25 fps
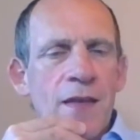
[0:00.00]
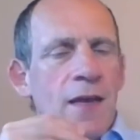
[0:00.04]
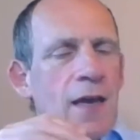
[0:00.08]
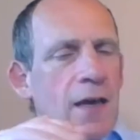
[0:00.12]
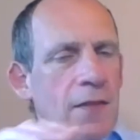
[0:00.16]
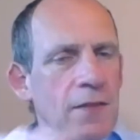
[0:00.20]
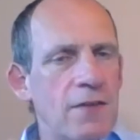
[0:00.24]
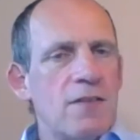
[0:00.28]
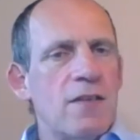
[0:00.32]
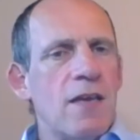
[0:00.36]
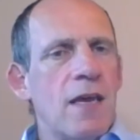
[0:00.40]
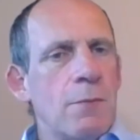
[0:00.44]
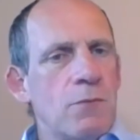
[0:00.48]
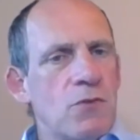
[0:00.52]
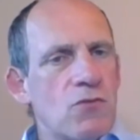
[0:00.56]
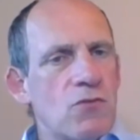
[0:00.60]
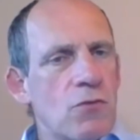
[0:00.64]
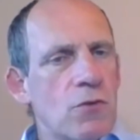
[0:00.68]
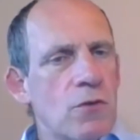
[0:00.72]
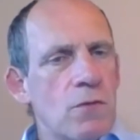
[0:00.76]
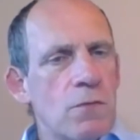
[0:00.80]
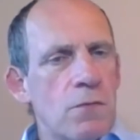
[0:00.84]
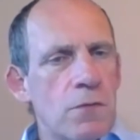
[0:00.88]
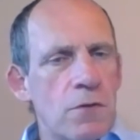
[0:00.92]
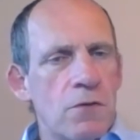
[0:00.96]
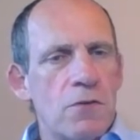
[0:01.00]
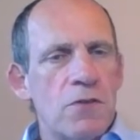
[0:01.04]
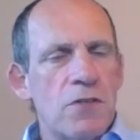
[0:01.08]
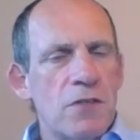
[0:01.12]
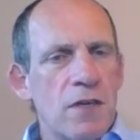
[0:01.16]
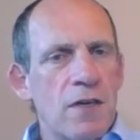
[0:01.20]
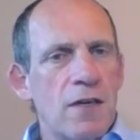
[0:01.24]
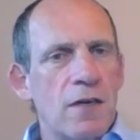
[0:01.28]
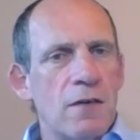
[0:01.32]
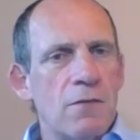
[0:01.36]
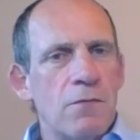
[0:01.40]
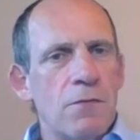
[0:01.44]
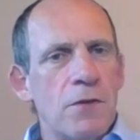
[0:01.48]
And the same is true for your
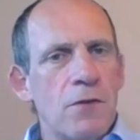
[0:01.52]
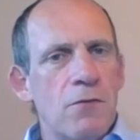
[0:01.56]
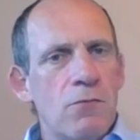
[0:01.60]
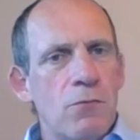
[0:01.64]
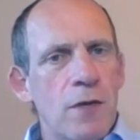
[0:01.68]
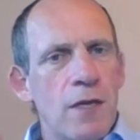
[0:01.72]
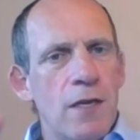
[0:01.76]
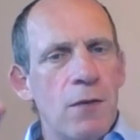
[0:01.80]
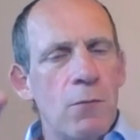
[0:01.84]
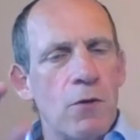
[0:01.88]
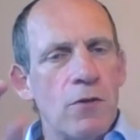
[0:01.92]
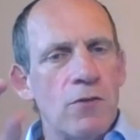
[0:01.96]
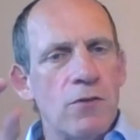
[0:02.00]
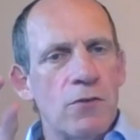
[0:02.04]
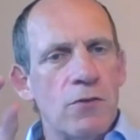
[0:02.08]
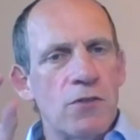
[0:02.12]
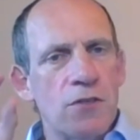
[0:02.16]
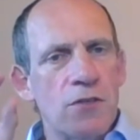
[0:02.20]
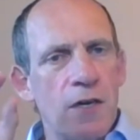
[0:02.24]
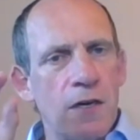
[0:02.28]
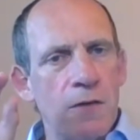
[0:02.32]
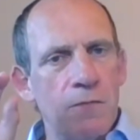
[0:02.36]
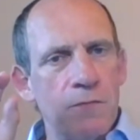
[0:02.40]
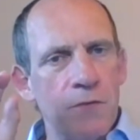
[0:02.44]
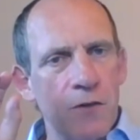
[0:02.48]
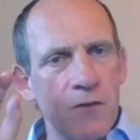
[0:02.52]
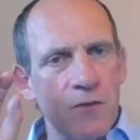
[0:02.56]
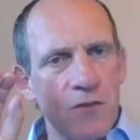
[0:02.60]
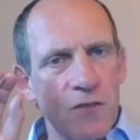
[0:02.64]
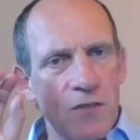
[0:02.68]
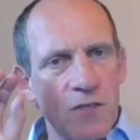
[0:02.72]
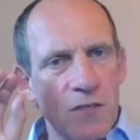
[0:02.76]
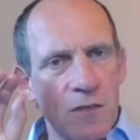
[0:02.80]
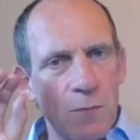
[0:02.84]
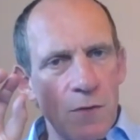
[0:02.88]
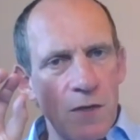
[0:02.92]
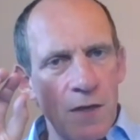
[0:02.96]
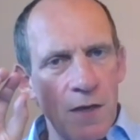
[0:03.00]
staff. You really want your staff not
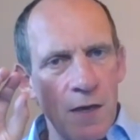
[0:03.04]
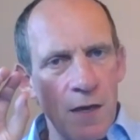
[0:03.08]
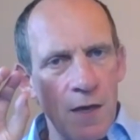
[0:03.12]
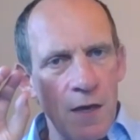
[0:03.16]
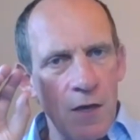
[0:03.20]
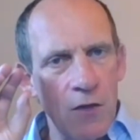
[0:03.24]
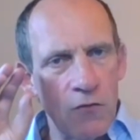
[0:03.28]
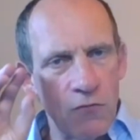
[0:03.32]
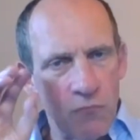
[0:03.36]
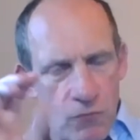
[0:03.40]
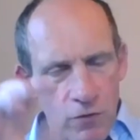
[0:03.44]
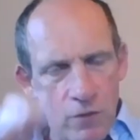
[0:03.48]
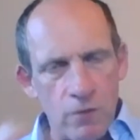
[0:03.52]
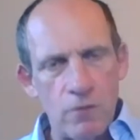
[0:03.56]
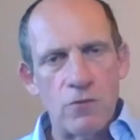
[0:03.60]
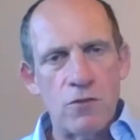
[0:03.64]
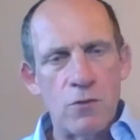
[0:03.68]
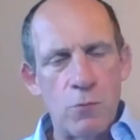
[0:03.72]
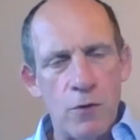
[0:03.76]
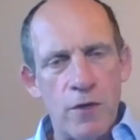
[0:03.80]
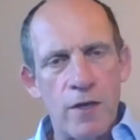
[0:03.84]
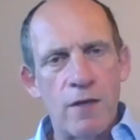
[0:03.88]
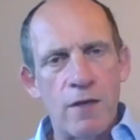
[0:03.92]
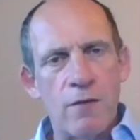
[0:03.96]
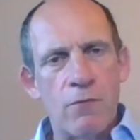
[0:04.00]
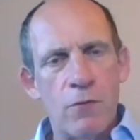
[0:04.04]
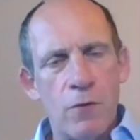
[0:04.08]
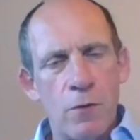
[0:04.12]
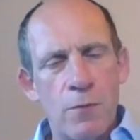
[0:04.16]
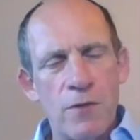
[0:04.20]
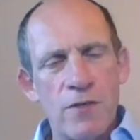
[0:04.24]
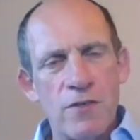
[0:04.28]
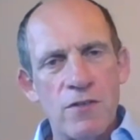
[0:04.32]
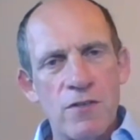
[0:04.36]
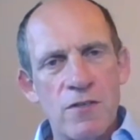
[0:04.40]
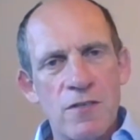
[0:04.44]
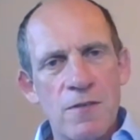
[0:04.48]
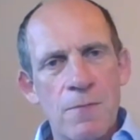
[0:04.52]
just to be thrilled to working for your
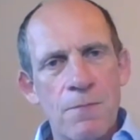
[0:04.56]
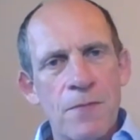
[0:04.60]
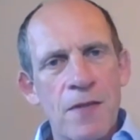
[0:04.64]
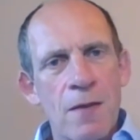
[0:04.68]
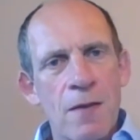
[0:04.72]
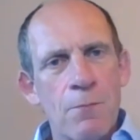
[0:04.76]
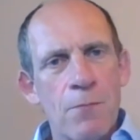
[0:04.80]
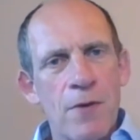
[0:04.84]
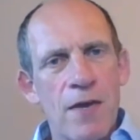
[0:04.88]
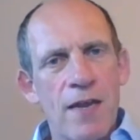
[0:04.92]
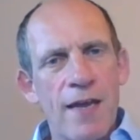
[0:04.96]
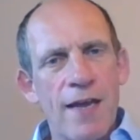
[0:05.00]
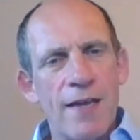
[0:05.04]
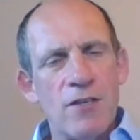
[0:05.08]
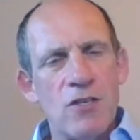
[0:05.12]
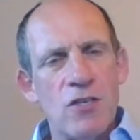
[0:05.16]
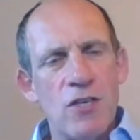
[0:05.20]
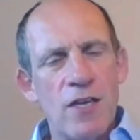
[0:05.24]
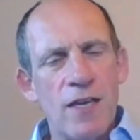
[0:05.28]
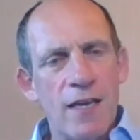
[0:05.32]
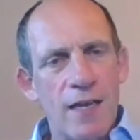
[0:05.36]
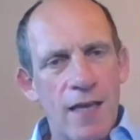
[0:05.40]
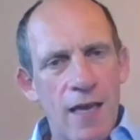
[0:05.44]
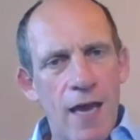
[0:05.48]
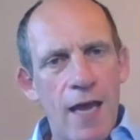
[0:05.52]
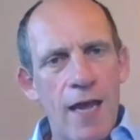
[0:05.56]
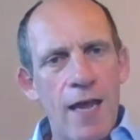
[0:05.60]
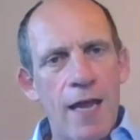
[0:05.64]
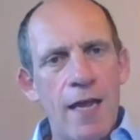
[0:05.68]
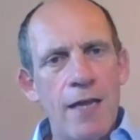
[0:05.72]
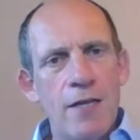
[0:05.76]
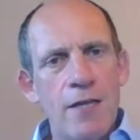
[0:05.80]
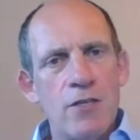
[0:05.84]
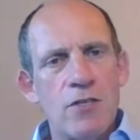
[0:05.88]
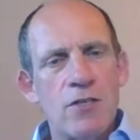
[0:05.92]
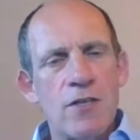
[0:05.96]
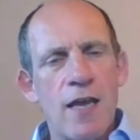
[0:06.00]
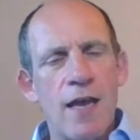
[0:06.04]
business, but actually
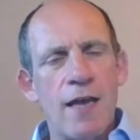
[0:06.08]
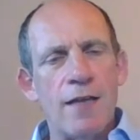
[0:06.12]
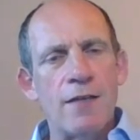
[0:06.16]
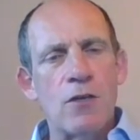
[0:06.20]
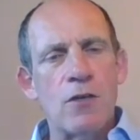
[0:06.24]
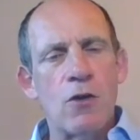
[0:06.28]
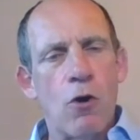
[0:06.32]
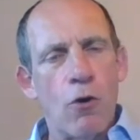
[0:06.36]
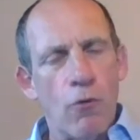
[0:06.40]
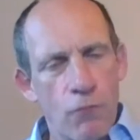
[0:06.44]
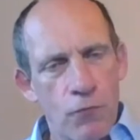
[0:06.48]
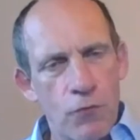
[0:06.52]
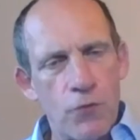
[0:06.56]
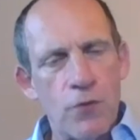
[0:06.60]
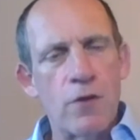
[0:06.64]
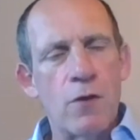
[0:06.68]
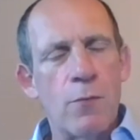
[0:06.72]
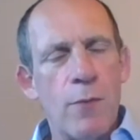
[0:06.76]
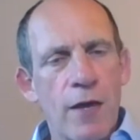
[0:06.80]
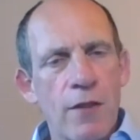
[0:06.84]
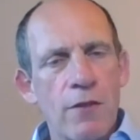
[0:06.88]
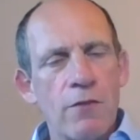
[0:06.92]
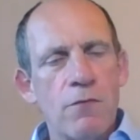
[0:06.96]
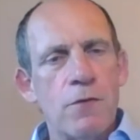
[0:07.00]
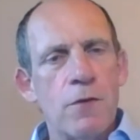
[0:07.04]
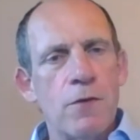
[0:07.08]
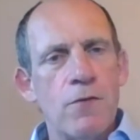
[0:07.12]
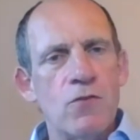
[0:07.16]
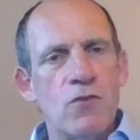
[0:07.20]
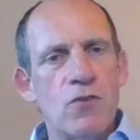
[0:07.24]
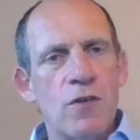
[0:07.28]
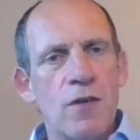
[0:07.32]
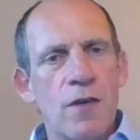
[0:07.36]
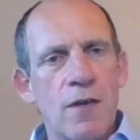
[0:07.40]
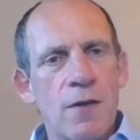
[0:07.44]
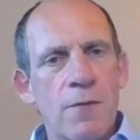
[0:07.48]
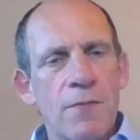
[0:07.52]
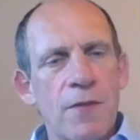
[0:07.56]
engaged and confident about the
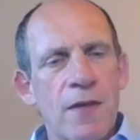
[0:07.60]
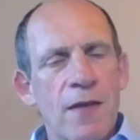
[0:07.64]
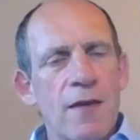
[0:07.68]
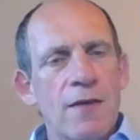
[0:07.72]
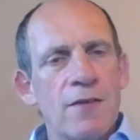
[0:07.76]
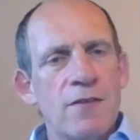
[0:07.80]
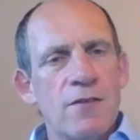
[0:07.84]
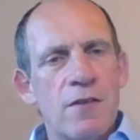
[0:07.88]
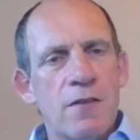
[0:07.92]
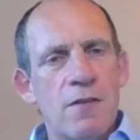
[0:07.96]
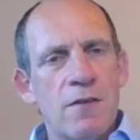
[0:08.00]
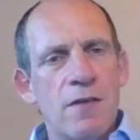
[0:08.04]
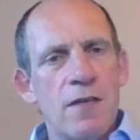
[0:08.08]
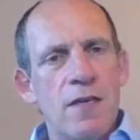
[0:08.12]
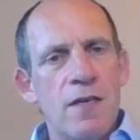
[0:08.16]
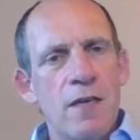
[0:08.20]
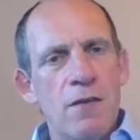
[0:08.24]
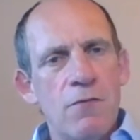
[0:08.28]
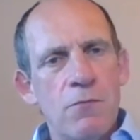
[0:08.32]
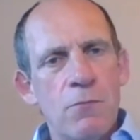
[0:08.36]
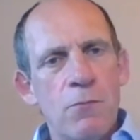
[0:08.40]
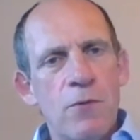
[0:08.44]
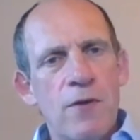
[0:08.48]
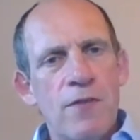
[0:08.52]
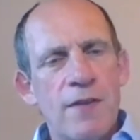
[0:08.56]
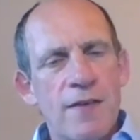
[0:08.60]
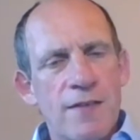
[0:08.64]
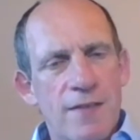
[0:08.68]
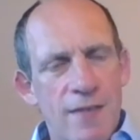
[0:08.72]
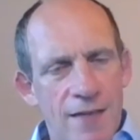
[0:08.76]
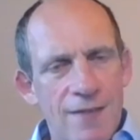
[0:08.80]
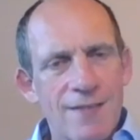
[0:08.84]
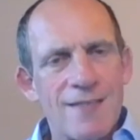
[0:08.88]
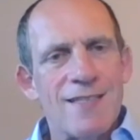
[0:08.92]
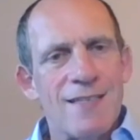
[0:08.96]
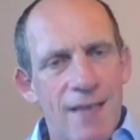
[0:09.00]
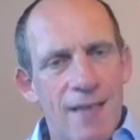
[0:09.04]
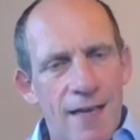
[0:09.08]
future, so that even when there's
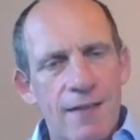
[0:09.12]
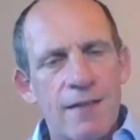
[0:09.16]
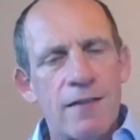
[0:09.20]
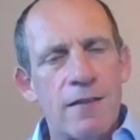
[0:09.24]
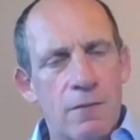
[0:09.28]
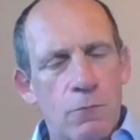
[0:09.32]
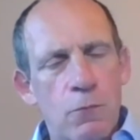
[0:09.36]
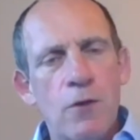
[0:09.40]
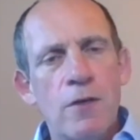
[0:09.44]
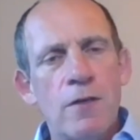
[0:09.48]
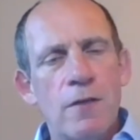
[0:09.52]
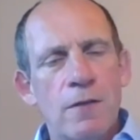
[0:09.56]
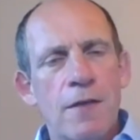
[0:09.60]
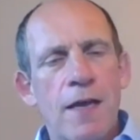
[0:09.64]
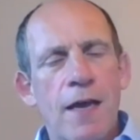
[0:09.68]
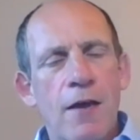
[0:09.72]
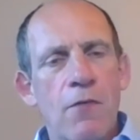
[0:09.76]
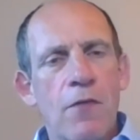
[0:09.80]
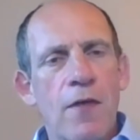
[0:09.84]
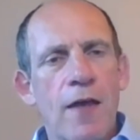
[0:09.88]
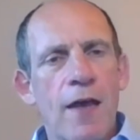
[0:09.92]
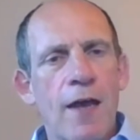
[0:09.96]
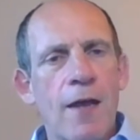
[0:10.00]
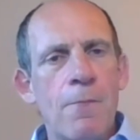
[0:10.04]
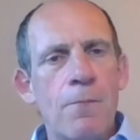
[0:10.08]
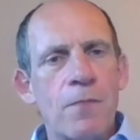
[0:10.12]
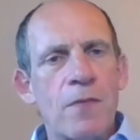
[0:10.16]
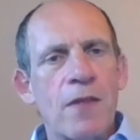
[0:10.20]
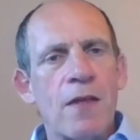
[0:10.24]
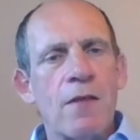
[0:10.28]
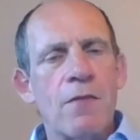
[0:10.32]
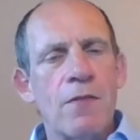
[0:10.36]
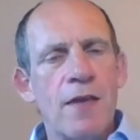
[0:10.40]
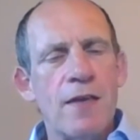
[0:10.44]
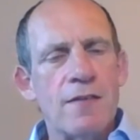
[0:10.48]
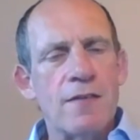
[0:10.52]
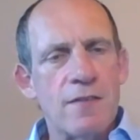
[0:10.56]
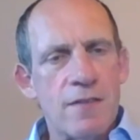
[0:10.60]
unsettled world out there,
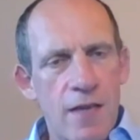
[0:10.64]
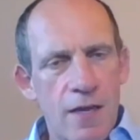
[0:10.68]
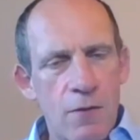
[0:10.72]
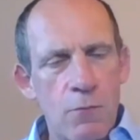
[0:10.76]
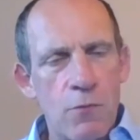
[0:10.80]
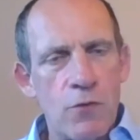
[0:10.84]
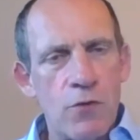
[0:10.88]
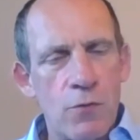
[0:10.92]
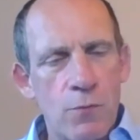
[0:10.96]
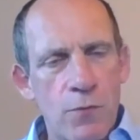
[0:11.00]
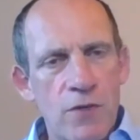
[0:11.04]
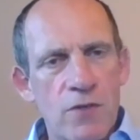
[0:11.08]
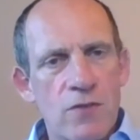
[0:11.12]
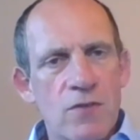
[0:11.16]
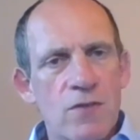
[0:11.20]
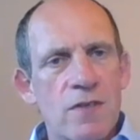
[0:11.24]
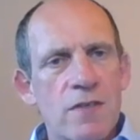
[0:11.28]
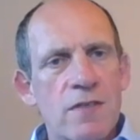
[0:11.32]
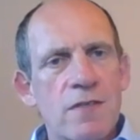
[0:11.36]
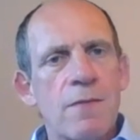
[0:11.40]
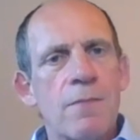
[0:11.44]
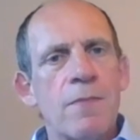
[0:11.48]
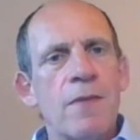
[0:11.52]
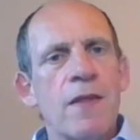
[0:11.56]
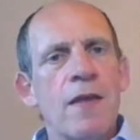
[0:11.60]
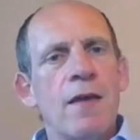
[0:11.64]
they're staying with your business,